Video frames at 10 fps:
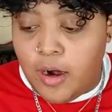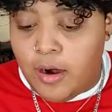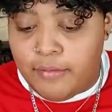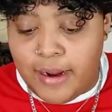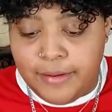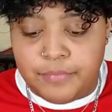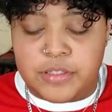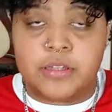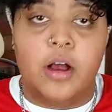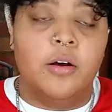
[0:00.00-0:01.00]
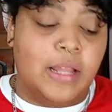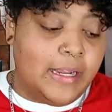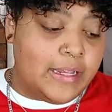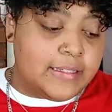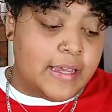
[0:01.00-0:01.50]
All right, so
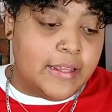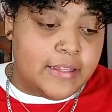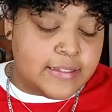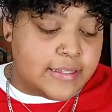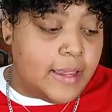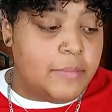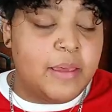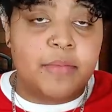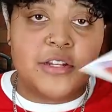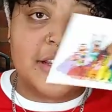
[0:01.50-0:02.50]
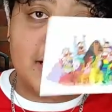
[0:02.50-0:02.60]
like I said, the same image